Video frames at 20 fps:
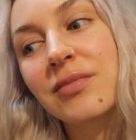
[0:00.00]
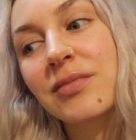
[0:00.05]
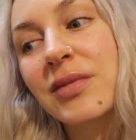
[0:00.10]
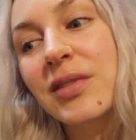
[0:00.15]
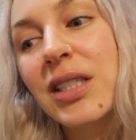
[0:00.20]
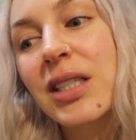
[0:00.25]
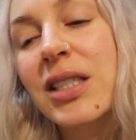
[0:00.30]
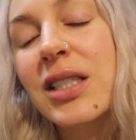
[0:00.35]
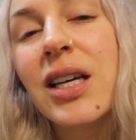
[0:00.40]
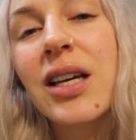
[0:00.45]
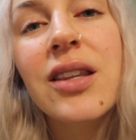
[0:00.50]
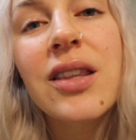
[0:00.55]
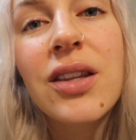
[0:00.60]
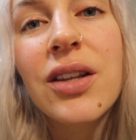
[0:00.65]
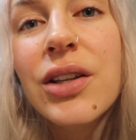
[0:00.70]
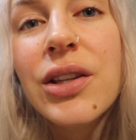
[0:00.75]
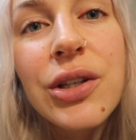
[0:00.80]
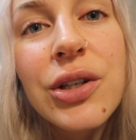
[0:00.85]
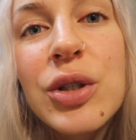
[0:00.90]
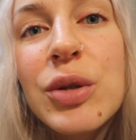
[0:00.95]
Because I
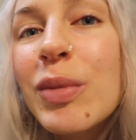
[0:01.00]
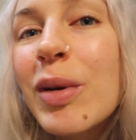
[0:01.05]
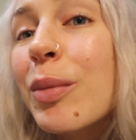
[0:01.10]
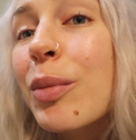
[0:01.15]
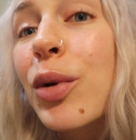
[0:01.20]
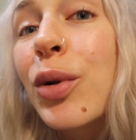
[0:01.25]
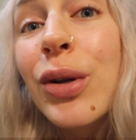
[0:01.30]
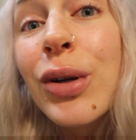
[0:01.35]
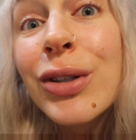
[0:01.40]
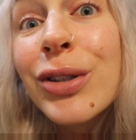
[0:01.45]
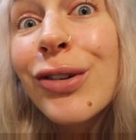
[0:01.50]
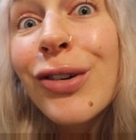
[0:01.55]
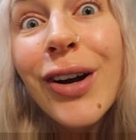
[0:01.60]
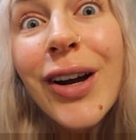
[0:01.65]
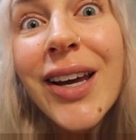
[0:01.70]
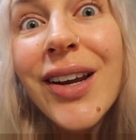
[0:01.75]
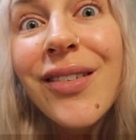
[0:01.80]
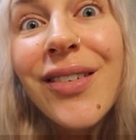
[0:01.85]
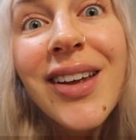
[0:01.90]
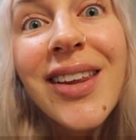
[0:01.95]
thought those people looked
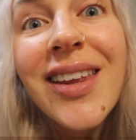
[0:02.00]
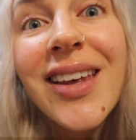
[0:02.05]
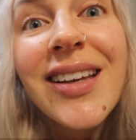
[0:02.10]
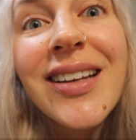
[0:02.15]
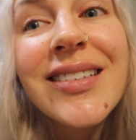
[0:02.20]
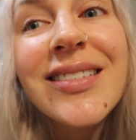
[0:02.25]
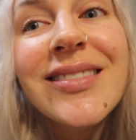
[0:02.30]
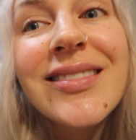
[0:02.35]
great with it.